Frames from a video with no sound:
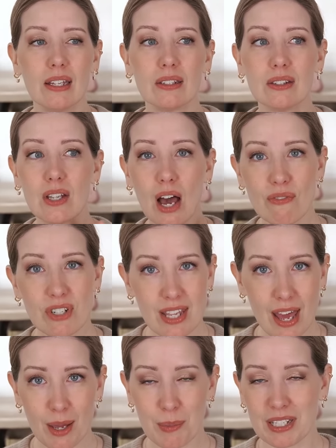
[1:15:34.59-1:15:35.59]
Loved
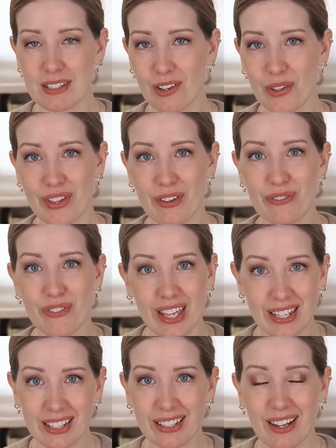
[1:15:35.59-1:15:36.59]
them until they
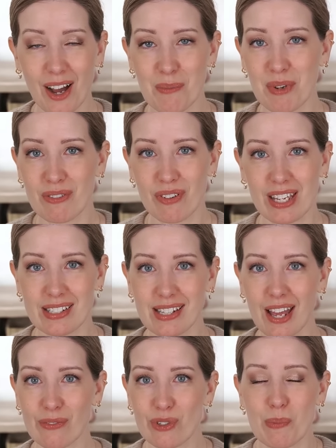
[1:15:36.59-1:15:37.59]
faded on my face
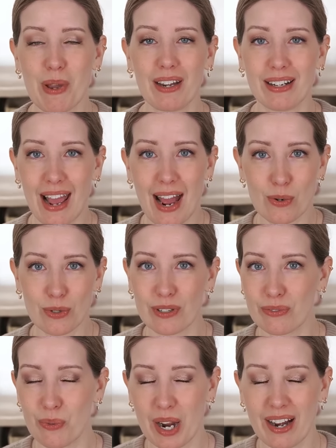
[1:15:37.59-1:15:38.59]
after about an hour
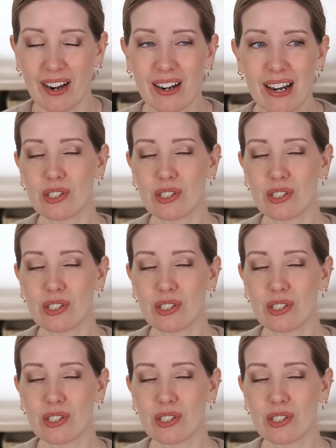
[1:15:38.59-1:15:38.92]
of wear.